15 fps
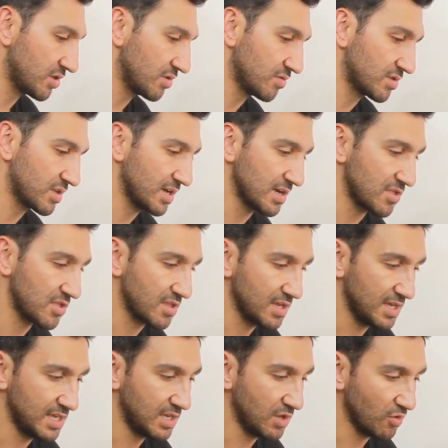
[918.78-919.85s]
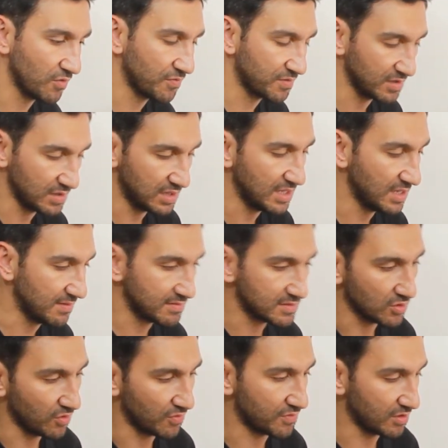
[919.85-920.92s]
to touch any of the leaves
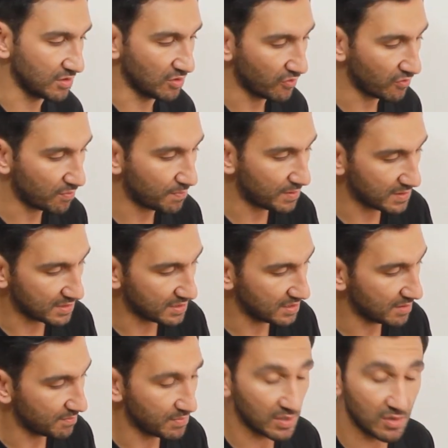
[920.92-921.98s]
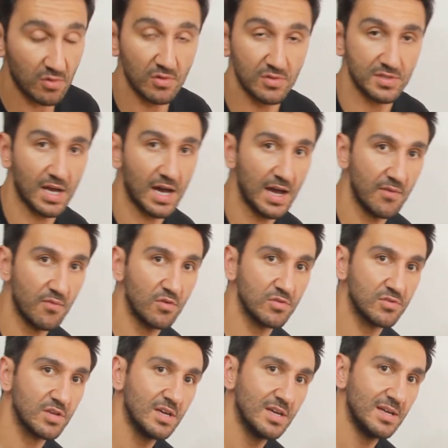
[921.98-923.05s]
of the lower part here because I
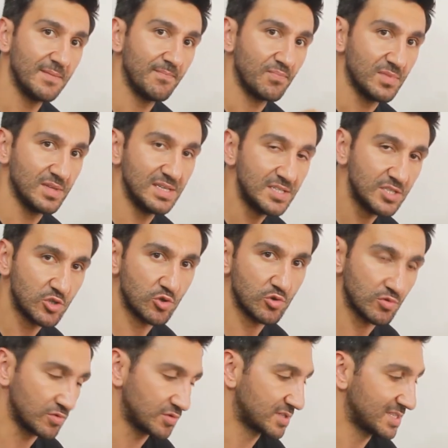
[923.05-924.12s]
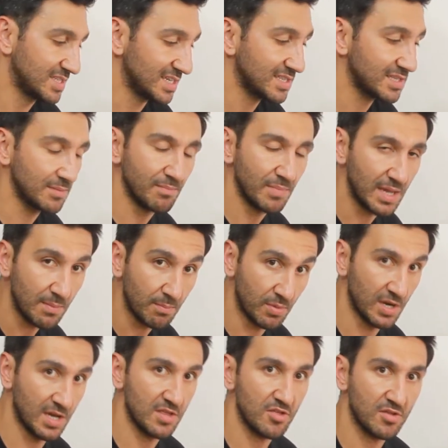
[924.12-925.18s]
want these shoots, not the main
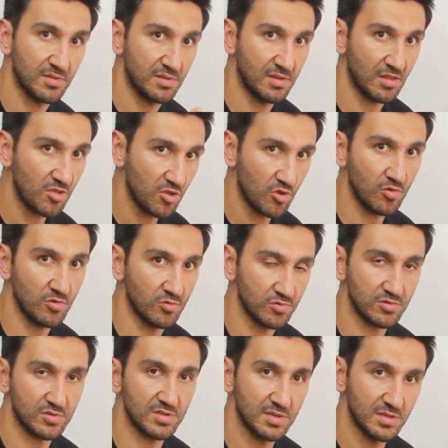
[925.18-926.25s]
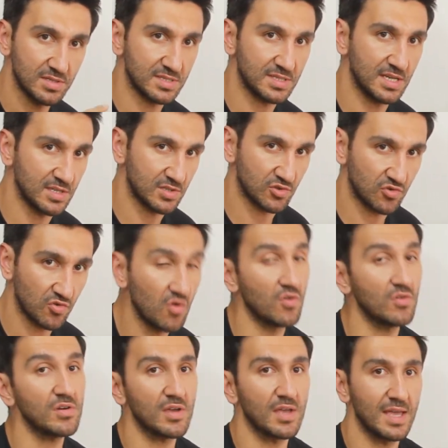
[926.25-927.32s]
branch, these shoots stay
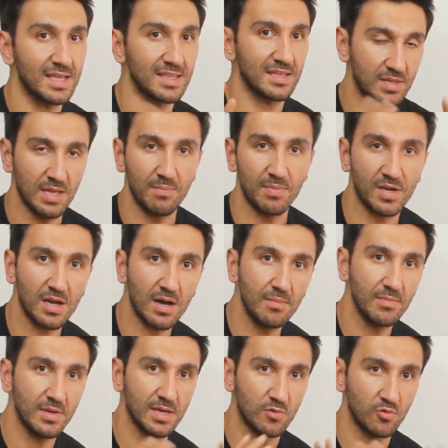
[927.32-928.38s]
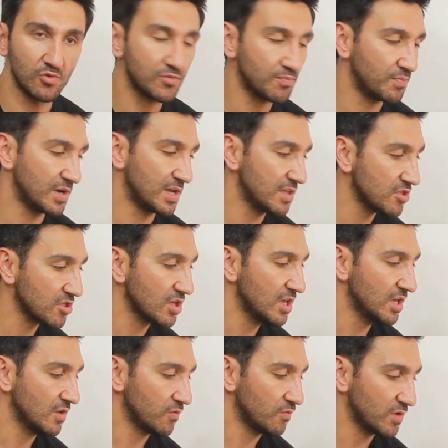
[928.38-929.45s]
strong and that they become a good branch
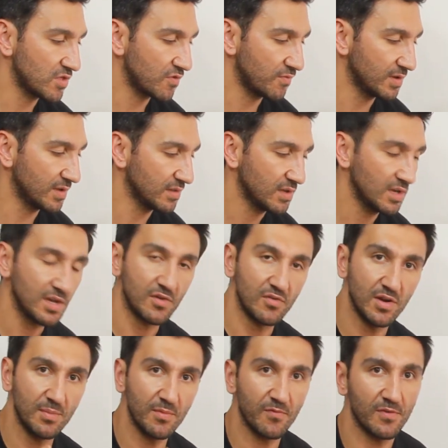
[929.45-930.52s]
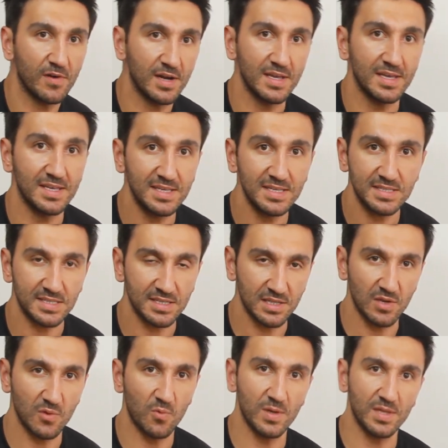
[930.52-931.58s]
which will ramify
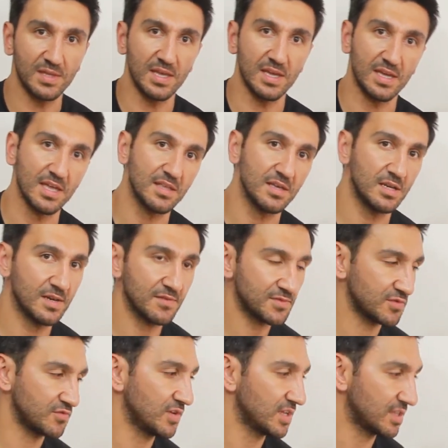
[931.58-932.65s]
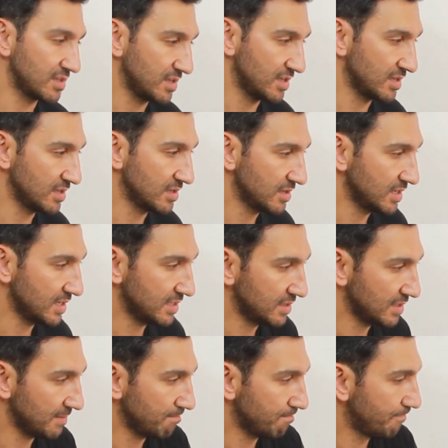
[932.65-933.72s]
easily when they get enough strength in
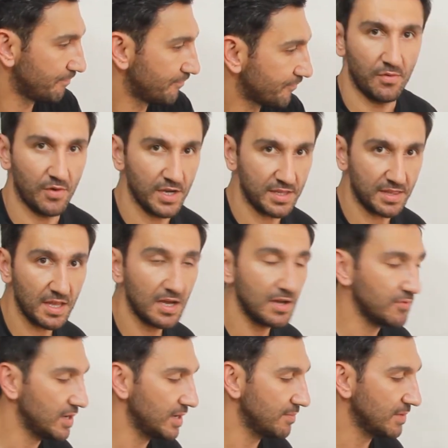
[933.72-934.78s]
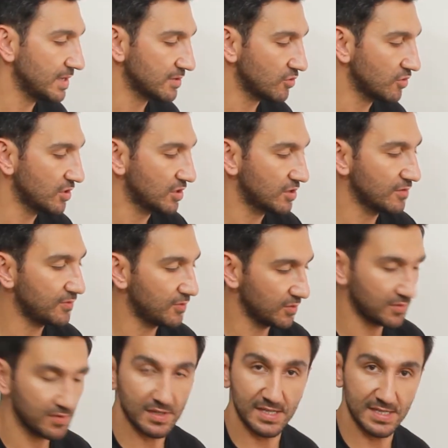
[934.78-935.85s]
them. Right now I am not going to
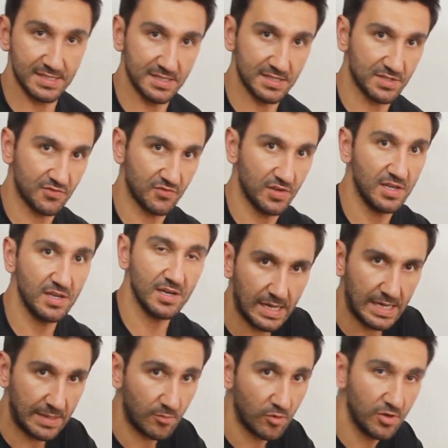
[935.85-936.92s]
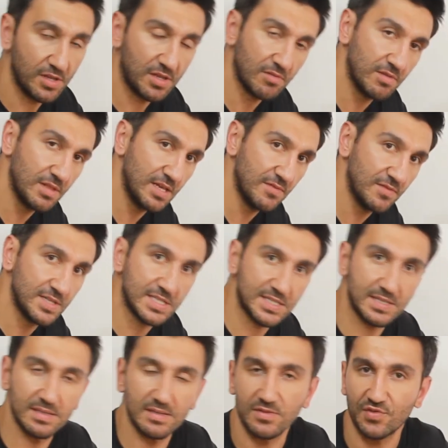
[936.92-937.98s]
fertilize this tree. I am going to leave
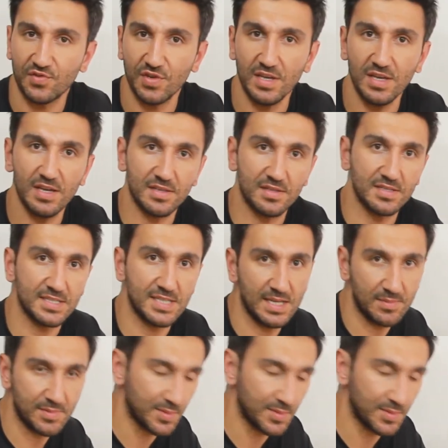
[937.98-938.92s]
this tree at the same